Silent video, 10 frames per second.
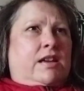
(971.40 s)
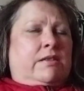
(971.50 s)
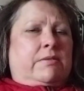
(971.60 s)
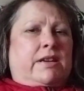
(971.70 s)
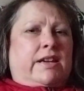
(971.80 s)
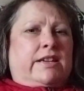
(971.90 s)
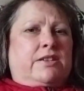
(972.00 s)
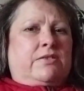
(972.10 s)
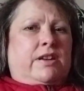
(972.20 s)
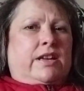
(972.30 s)
And I mean, I
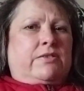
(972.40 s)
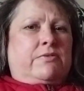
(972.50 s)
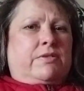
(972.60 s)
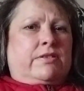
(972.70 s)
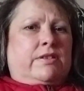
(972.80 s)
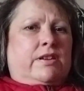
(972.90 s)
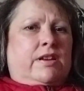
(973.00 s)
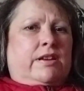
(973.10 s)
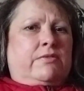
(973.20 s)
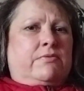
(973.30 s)
can do it. I
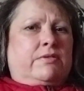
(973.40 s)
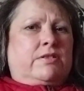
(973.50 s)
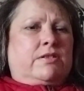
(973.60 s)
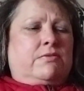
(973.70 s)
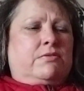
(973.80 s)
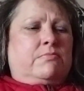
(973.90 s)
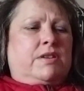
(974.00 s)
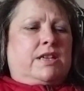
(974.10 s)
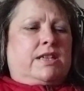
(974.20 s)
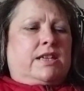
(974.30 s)
can go on social
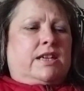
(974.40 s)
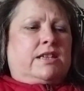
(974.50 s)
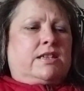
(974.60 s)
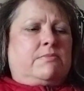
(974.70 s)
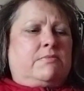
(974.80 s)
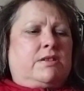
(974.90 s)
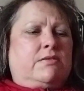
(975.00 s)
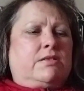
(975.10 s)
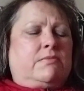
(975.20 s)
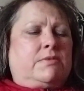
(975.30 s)
media, and
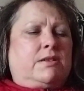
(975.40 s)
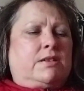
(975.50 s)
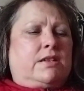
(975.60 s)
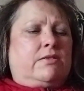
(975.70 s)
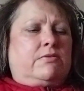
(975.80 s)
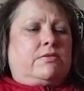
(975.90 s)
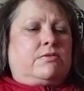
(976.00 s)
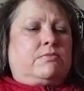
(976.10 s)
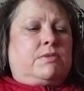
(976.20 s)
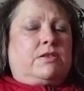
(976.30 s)
sometimes I can go on
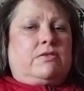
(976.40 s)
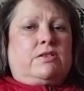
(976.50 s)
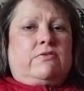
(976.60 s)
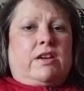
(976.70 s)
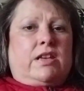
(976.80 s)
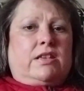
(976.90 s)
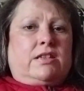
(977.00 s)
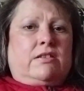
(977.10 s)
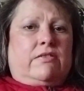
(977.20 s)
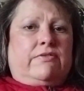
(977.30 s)
social media. It's great, and
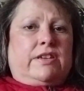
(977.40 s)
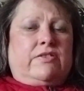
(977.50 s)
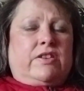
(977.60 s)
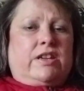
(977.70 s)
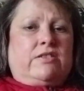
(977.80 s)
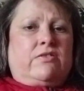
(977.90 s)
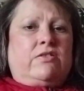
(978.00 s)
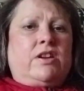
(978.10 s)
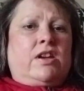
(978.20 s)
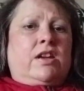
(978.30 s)
there's a lot of funny things
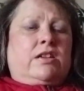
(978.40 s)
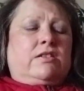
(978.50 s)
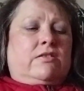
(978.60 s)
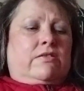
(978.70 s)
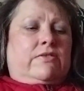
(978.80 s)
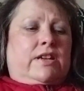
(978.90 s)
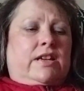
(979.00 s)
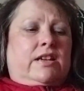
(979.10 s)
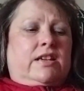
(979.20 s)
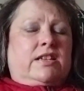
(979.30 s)
on. There's a lot of
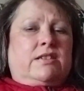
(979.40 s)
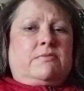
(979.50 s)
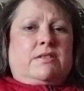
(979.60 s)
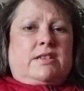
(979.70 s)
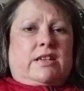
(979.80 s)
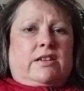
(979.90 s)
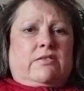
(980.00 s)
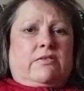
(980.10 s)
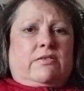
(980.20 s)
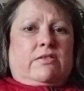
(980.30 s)
like, and sometimes I
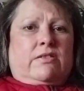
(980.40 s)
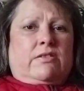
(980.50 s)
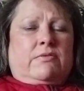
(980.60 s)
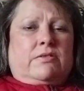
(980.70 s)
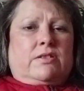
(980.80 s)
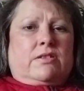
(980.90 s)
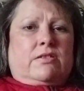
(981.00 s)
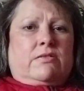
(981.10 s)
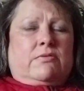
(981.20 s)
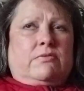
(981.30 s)
can go
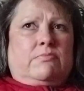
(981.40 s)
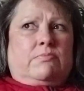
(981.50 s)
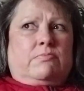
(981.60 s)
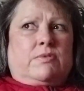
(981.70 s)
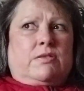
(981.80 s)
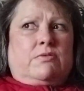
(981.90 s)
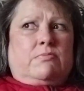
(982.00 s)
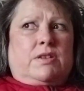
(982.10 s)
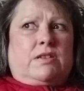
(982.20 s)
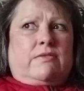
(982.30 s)
on
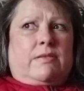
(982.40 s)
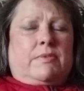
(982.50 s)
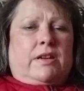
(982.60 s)
social media app.